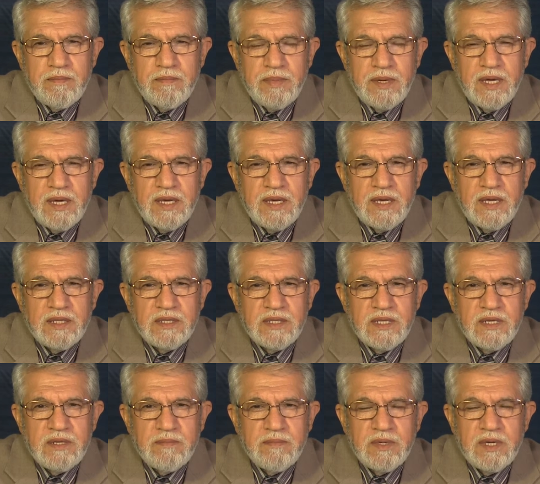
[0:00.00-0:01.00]
big, and
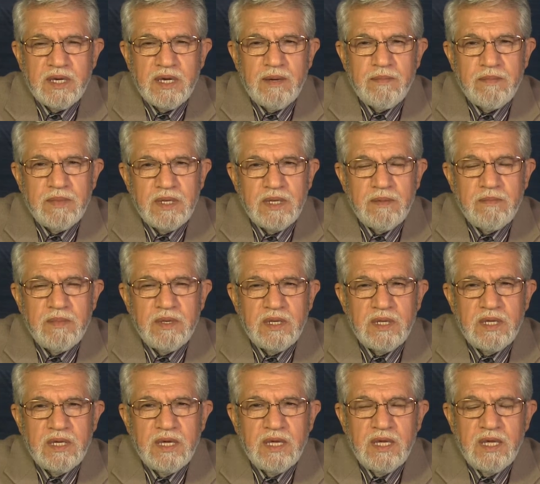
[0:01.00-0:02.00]
then become
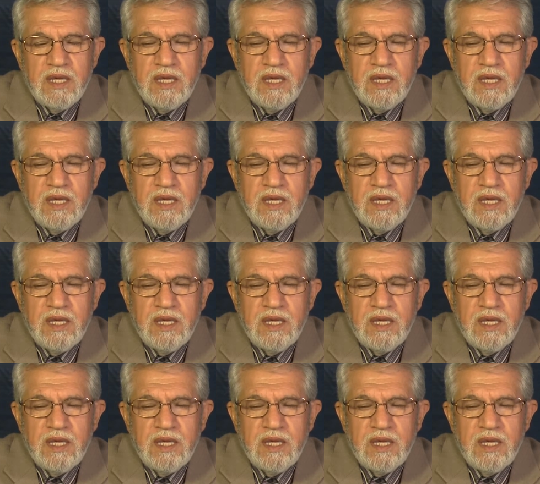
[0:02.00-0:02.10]
many